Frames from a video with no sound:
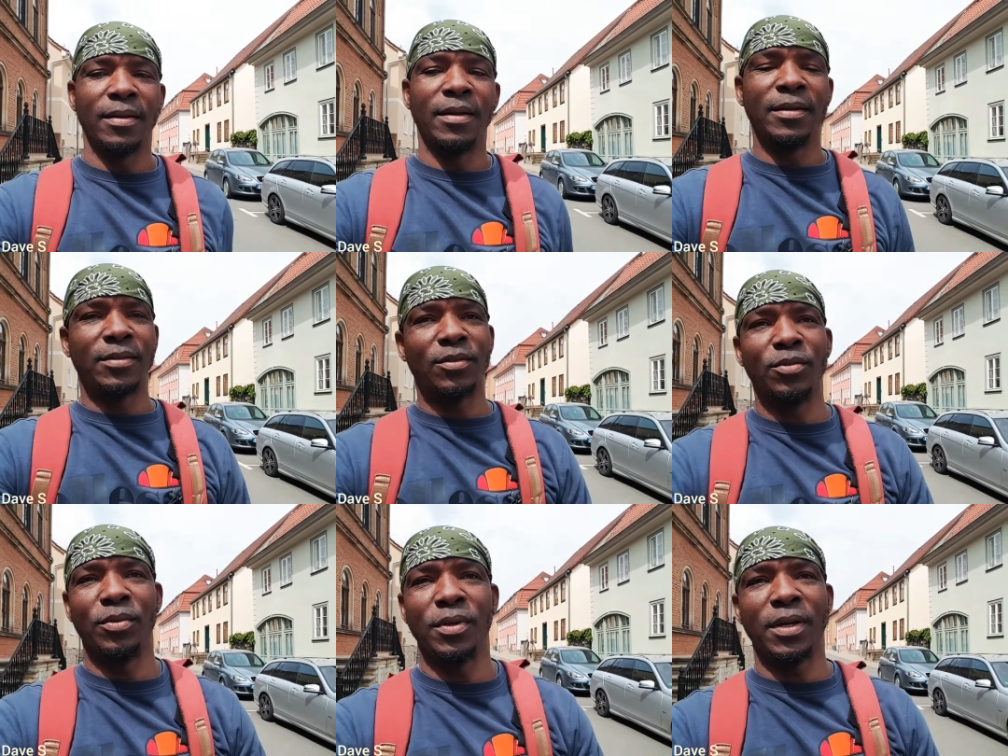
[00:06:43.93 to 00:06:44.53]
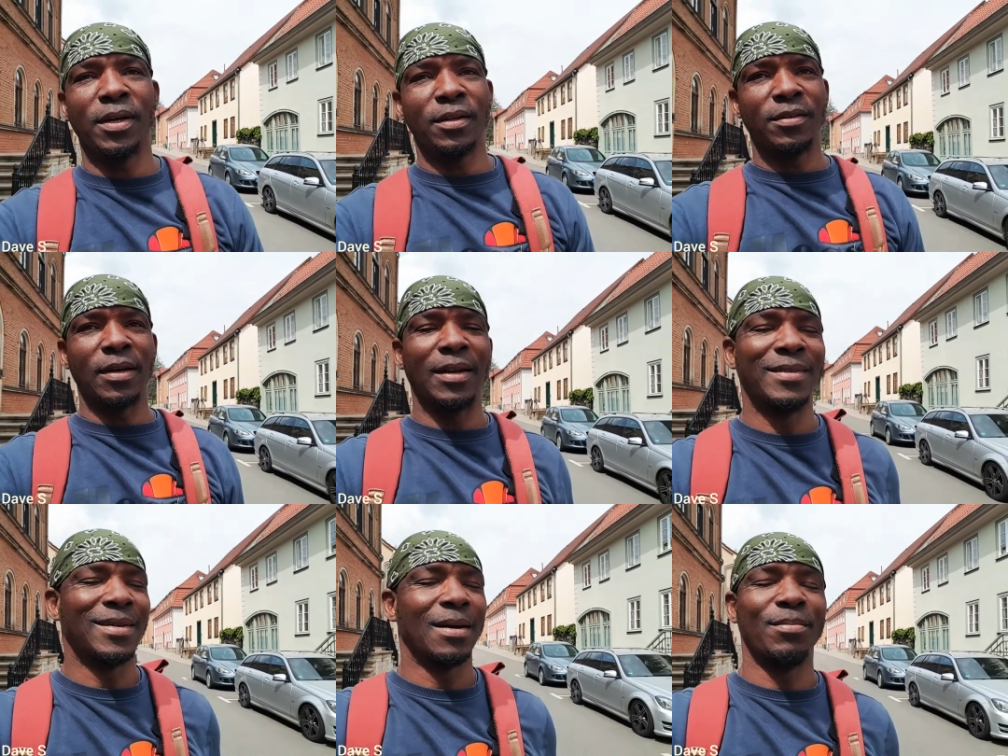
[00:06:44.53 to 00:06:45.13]
Let's go and get
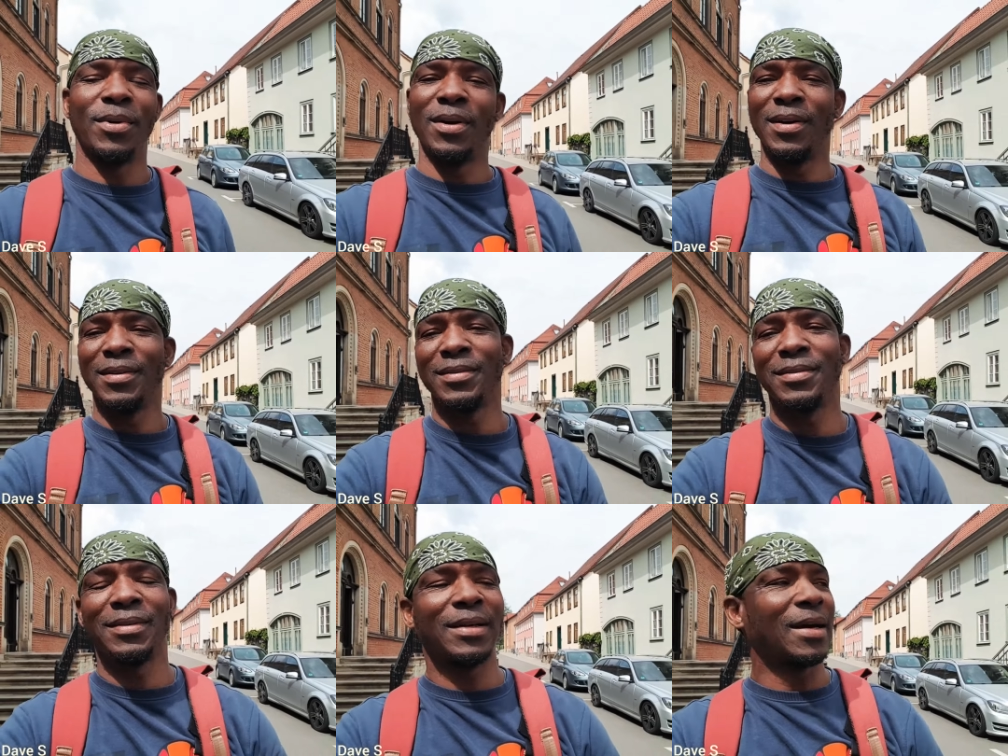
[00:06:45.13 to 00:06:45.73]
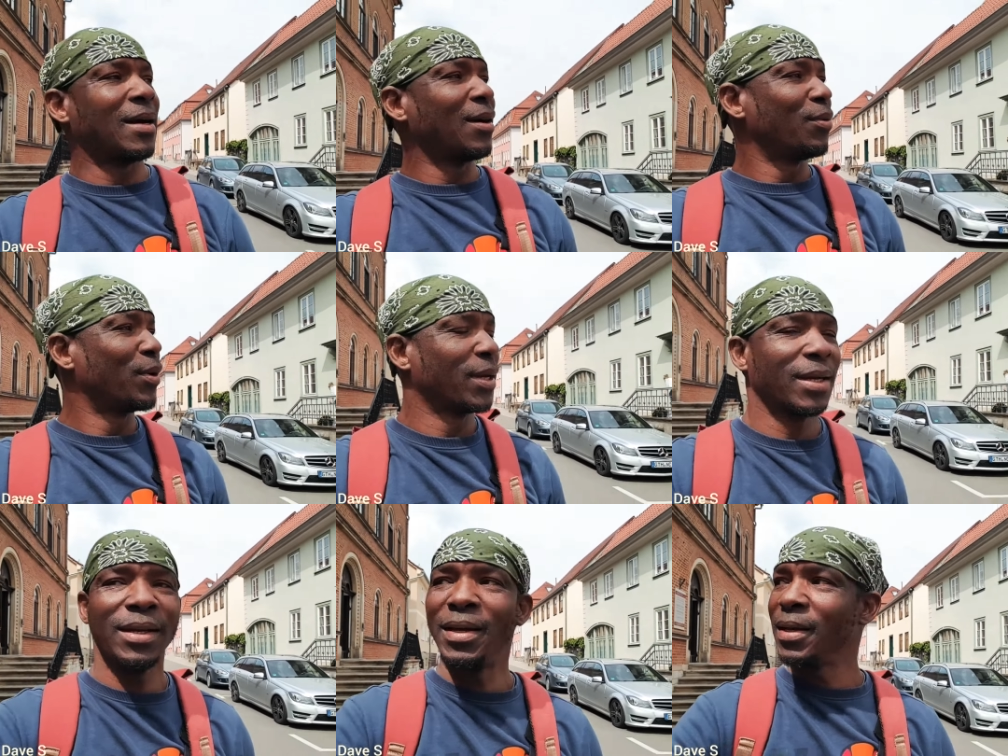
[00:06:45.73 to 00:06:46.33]
I'm, I'm hungry guy.
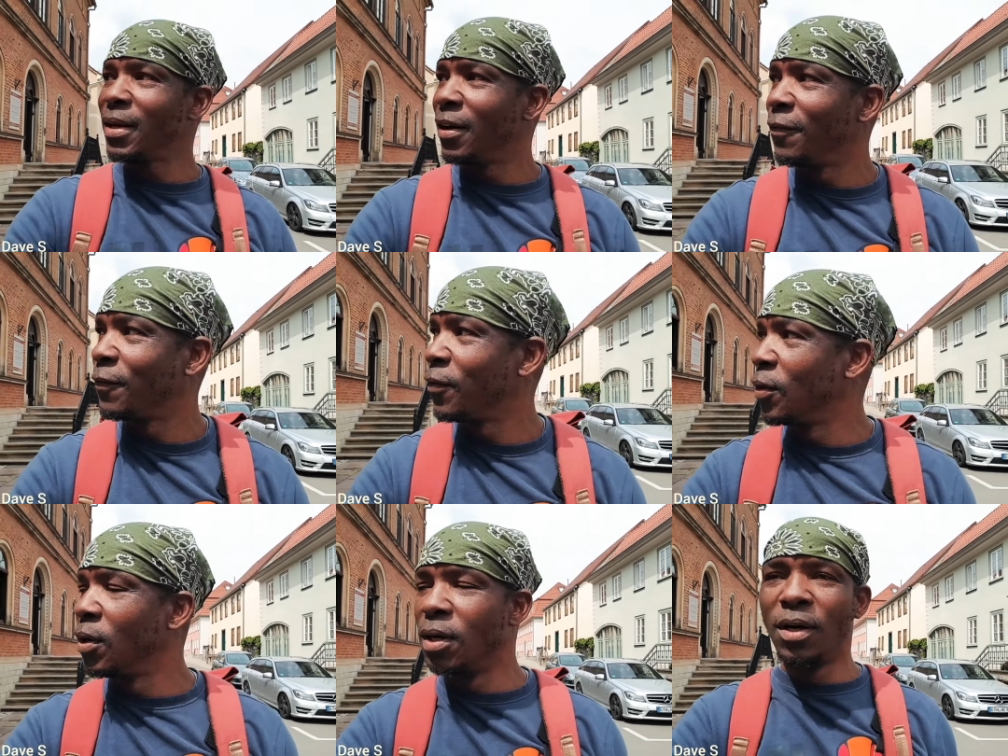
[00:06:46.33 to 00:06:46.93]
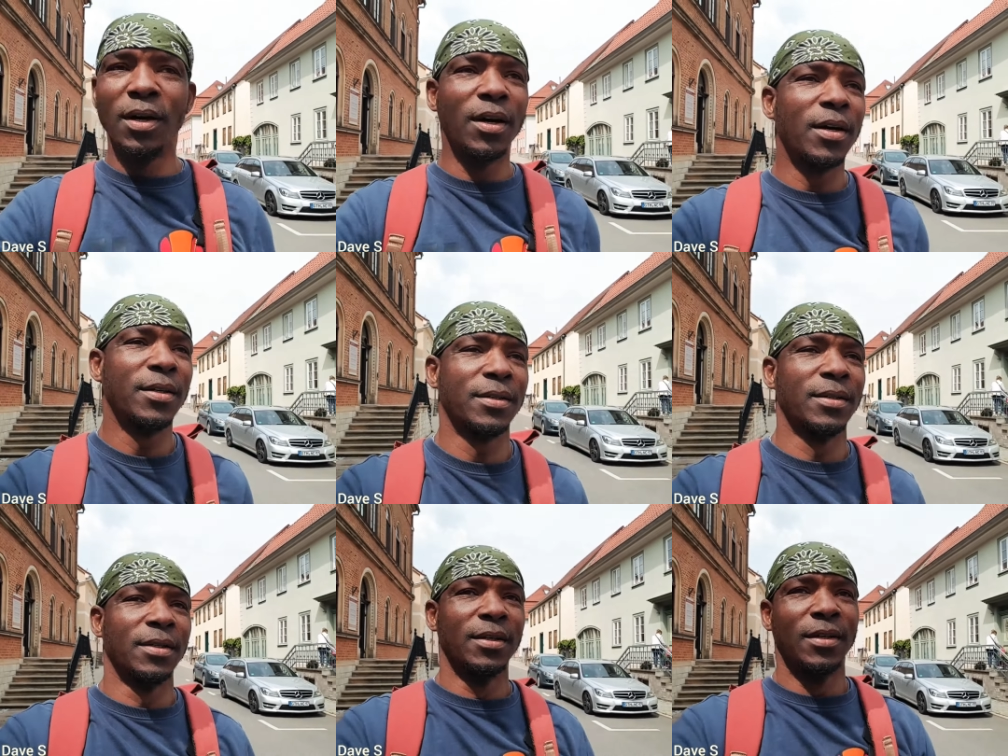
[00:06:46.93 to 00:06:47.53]
Where can I get food?